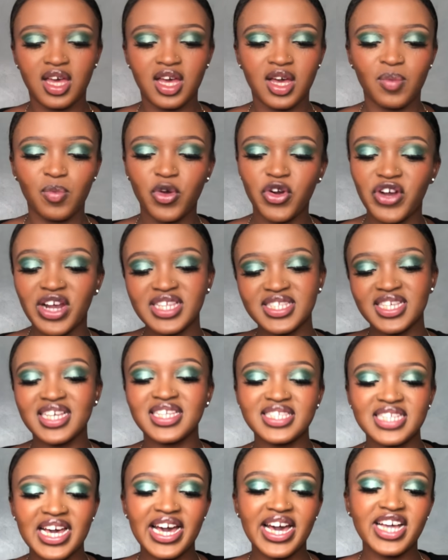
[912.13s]

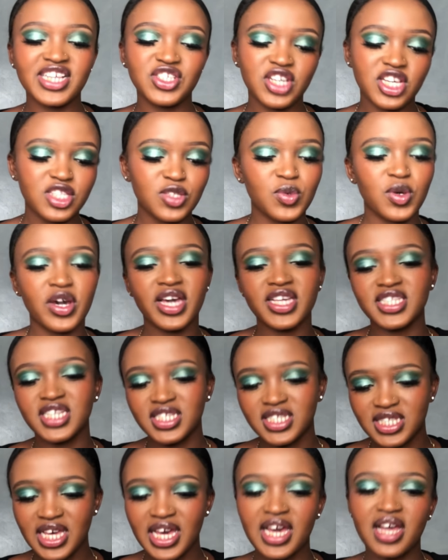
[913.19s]
Muranzenza, Chesswall,
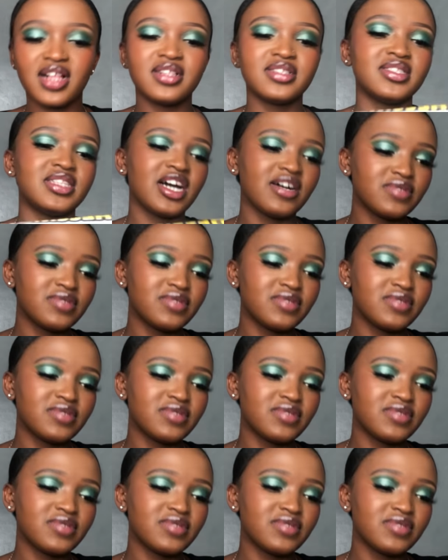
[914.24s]
XSL, Love